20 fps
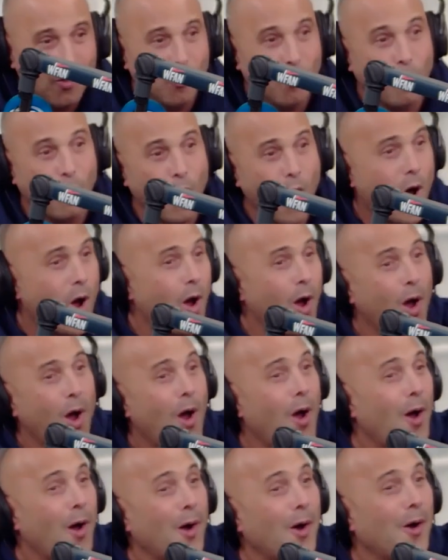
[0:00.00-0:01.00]

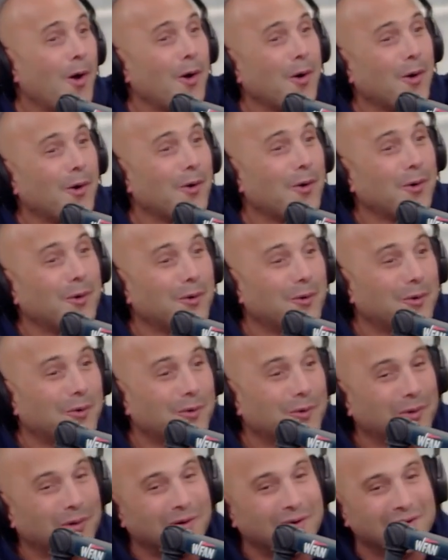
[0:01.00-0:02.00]

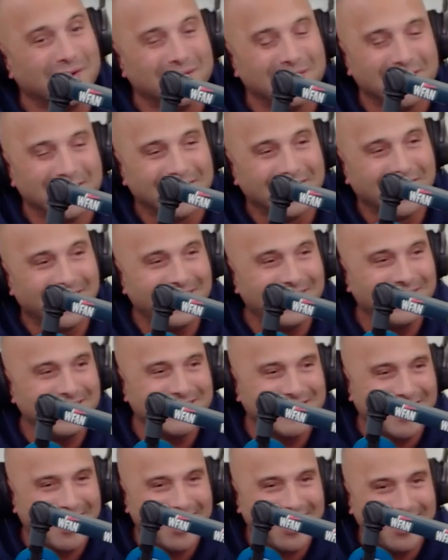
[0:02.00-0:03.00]
Woohoo!
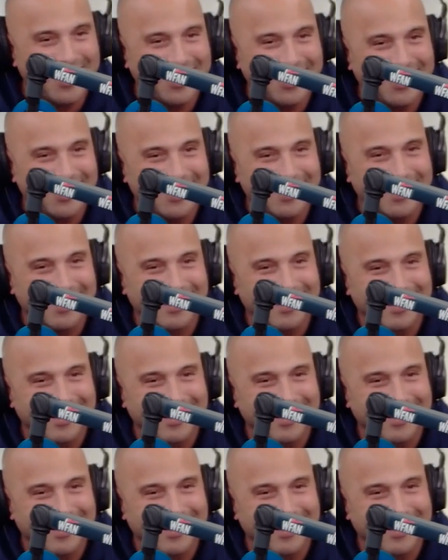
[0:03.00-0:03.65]
Okay.